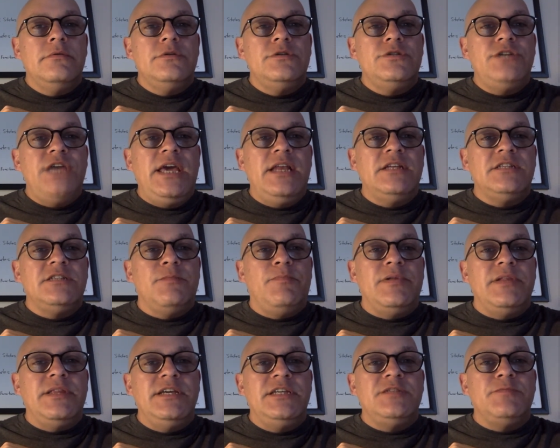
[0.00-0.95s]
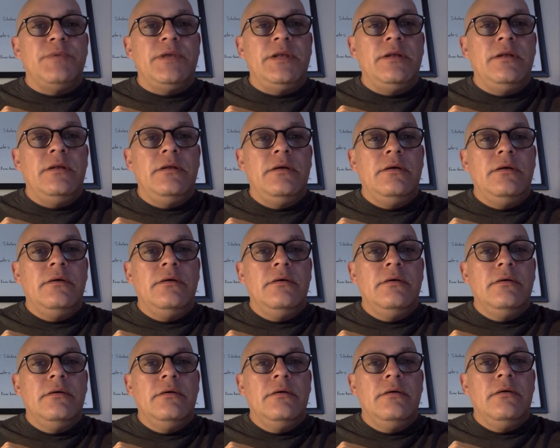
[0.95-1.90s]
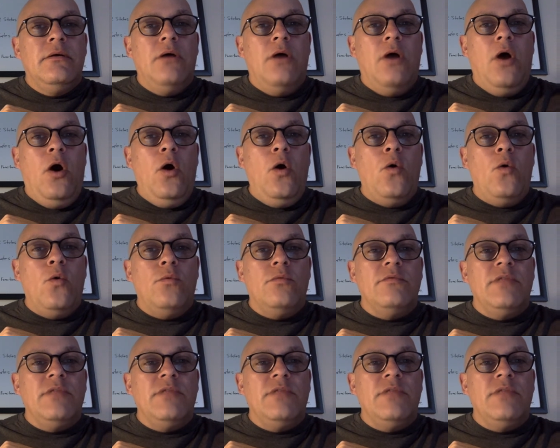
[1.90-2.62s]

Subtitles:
Jane is a policeman. Oh,